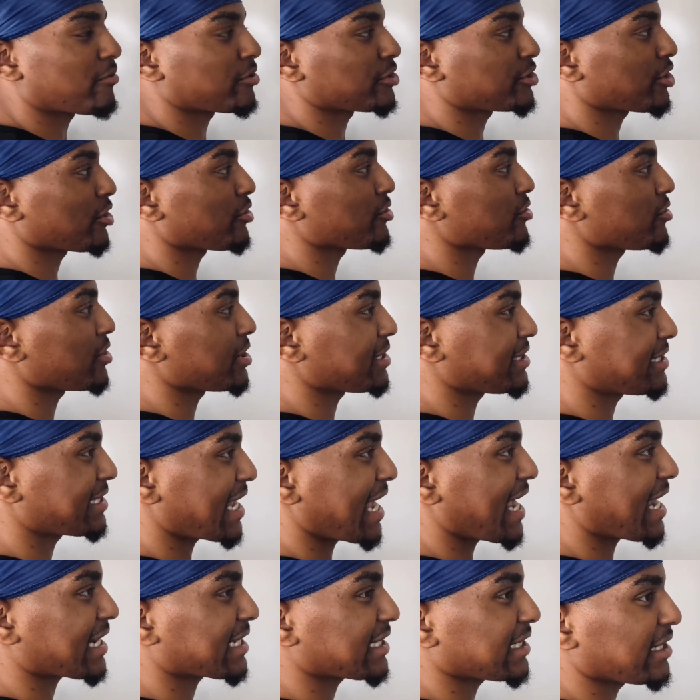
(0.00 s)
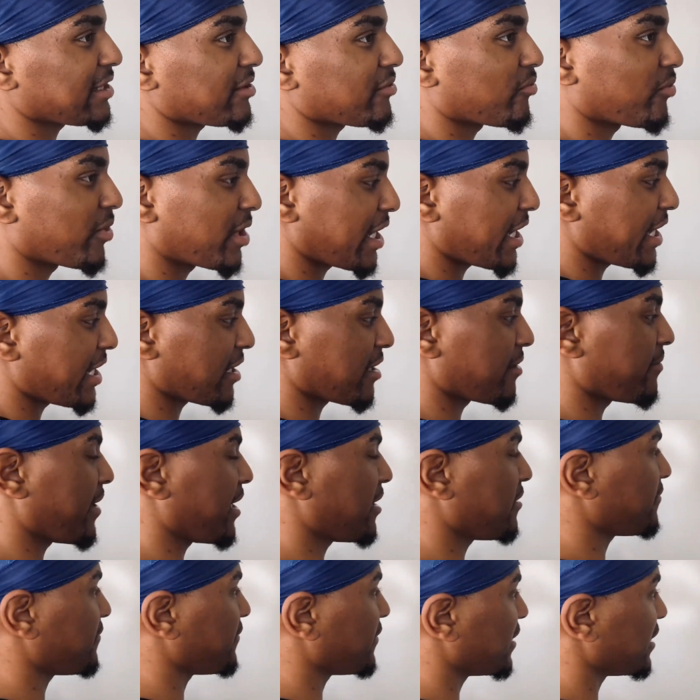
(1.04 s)
show you exactly what an incubator
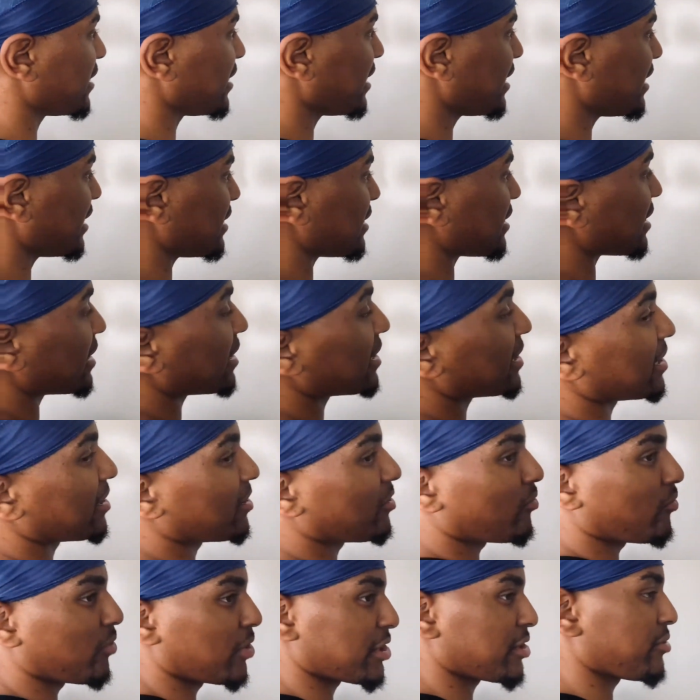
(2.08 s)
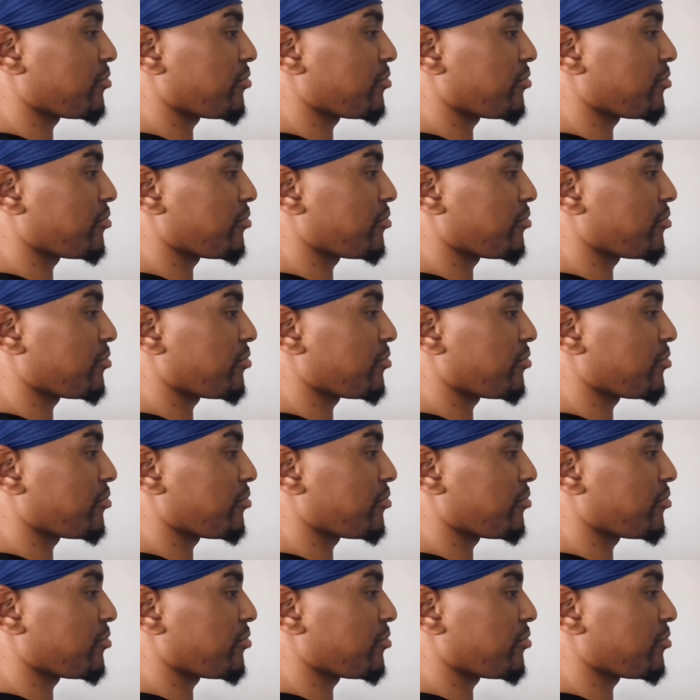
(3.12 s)
fund is once